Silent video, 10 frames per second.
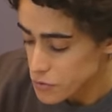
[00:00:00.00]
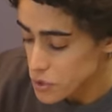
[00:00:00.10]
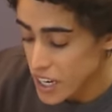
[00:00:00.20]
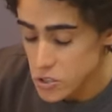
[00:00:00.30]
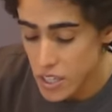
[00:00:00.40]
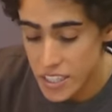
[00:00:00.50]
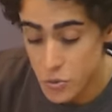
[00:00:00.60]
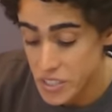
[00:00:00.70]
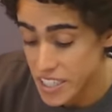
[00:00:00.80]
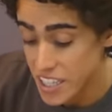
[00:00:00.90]
If you guys would like
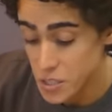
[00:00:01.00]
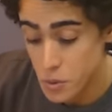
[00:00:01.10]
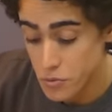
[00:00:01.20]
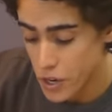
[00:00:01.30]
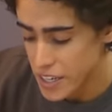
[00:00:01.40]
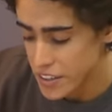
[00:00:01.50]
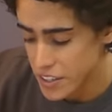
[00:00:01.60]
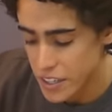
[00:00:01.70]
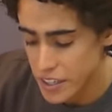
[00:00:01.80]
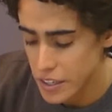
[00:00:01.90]
to reach out to me for
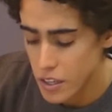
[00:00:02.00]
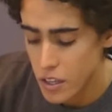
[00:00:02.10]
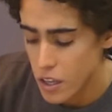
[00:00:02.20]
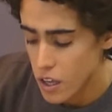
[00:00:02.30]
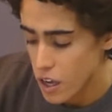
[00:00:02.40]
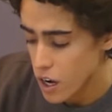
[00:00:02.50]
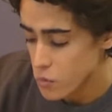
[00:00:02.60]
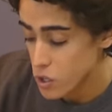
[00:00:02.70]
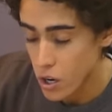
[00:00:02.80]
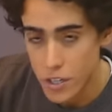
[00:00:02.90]
anything uh,
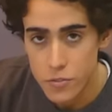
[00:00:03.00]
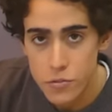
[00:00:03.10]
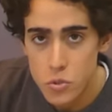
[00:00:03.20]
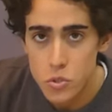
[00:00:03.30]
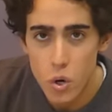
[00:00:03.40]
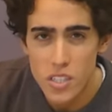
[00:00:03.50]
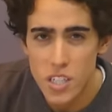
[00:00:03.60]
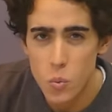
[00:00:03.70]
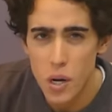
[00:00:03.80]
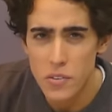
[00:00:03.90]
regarding food
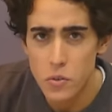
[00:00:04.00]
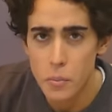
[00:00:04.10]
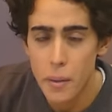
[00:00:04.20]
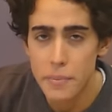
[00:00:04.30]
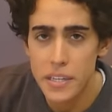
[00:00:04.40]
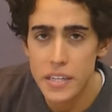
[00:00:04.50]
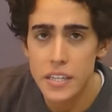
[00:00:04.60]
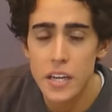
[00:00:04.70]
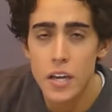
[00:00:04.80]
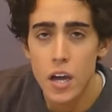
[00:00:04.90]
sourcing, whatever it may
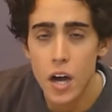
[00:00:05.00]
be,